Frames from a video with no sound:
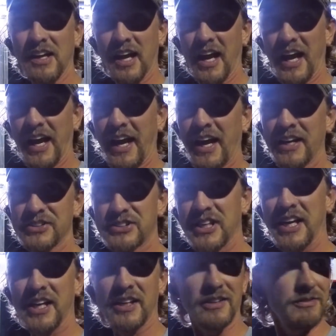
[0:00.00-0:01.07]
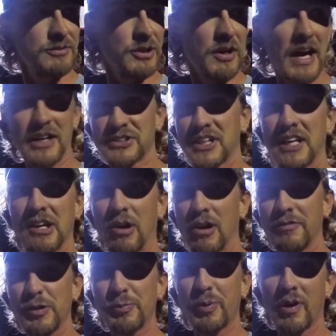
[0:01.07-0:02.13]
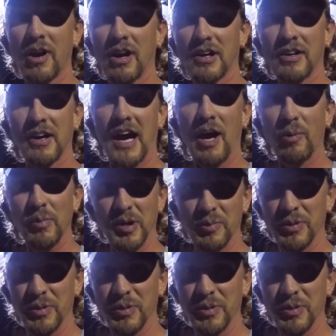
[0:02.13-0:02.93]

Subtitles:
and say you're outside an RV park or out in the